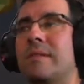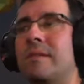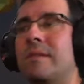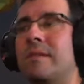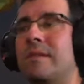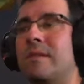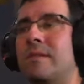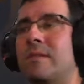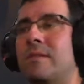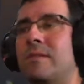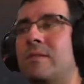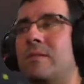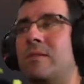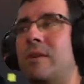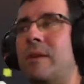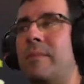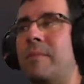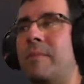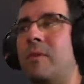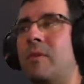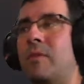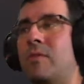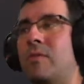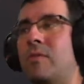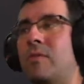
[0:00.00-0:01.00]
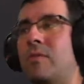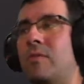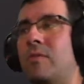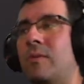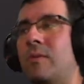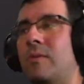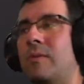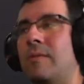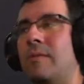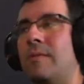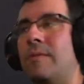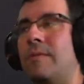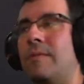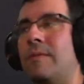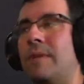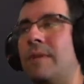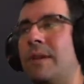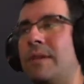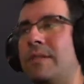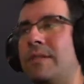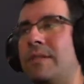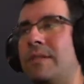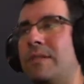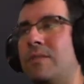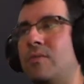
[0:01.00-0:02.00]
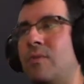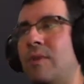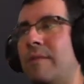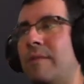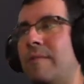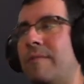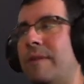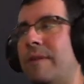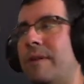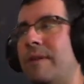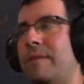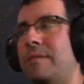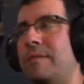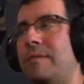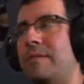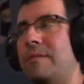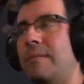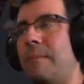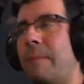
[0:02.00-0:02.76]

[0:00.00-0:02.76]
So I'm going to finish this one first,